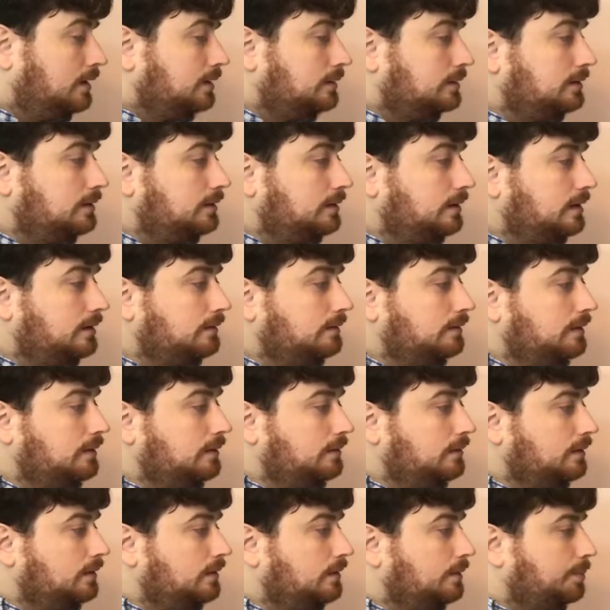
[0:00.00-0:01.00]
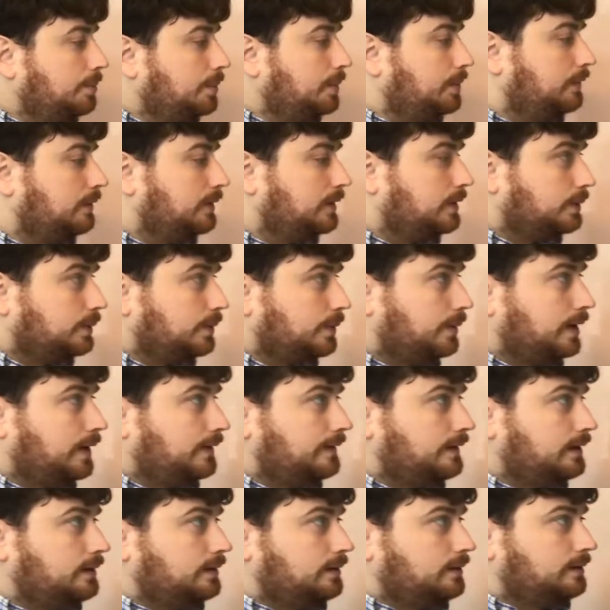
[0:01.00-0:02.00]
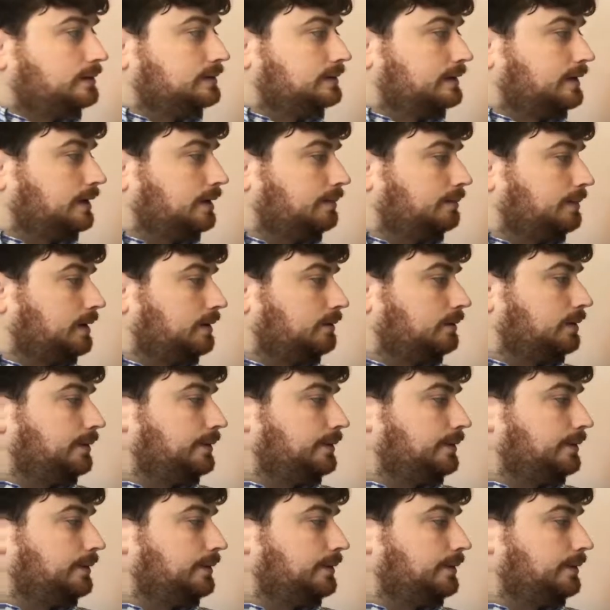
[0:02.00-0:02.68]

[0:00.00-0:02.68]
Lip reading: So now, in order to prove this, what we have to do is think about,